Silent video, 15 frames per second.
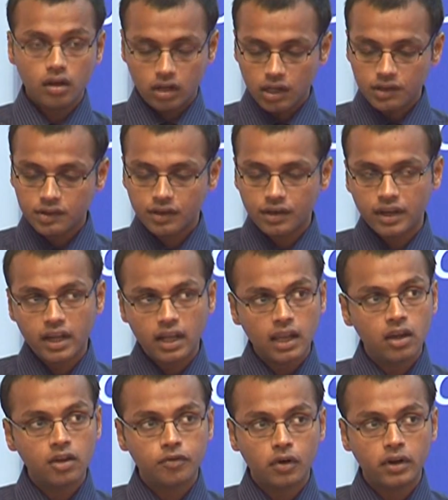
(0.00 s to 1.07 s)
considering
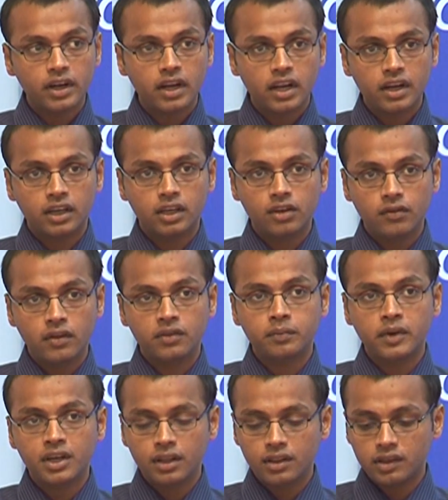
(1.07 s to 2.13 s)
allowing foreign direct
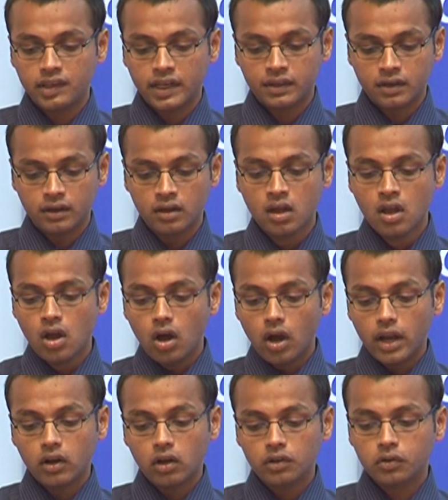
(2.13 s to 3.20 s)
investment in the sector,
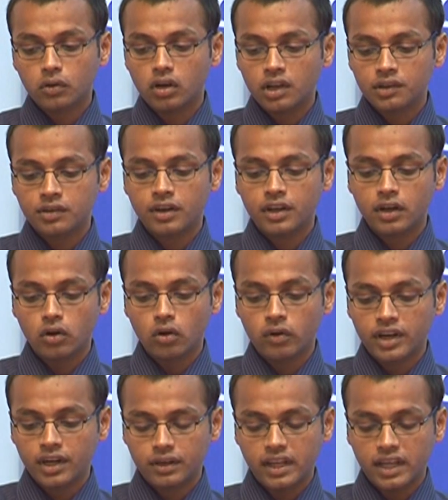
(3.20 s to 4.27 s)
and also considering
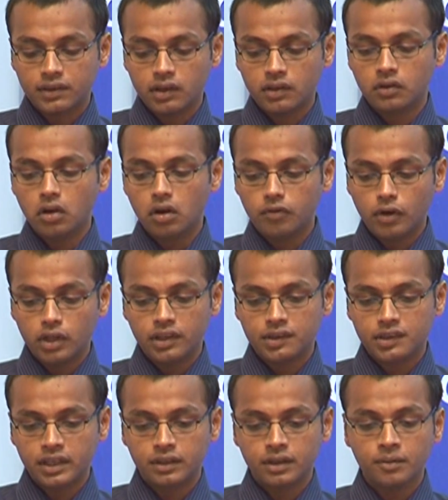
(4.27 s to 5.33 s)
lowering taxes for this
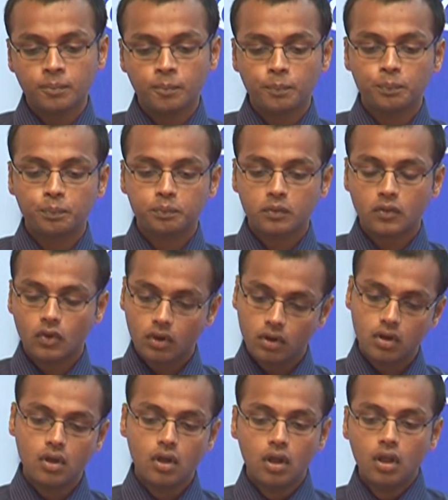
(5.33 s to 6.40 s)
sector.
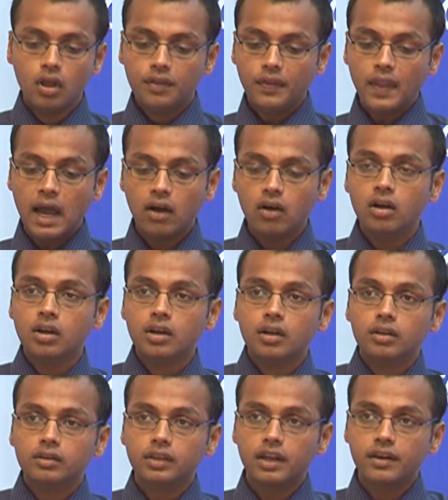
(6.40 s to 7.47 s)
Now,
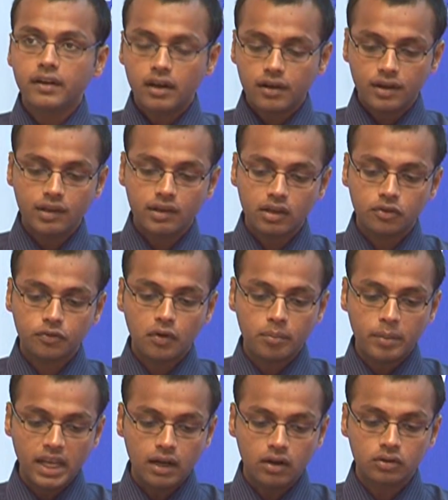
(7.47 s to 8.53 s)
the real reasons for
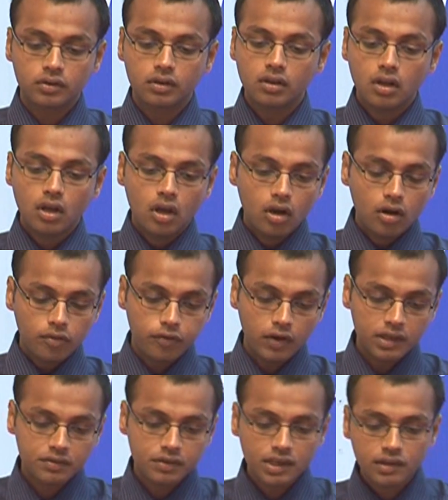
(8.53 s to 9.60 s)
bailouts.
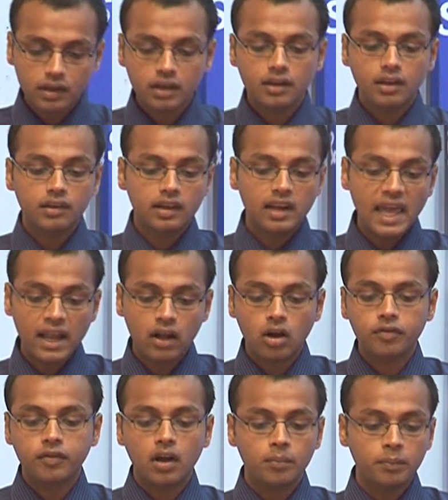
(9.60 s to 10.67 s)
First reason is a lack
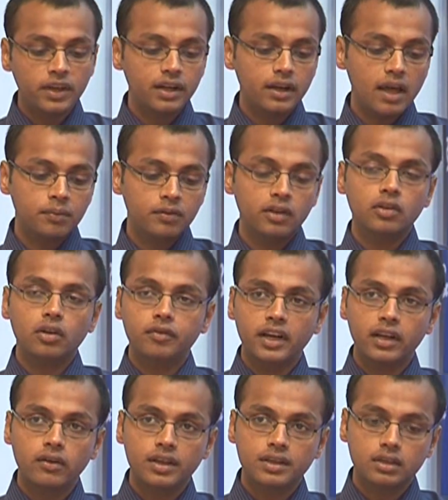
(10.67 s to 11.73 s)
of complete absence of
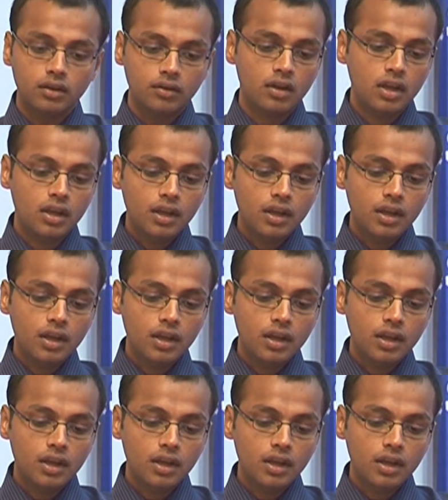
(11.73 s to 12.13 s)
regulation.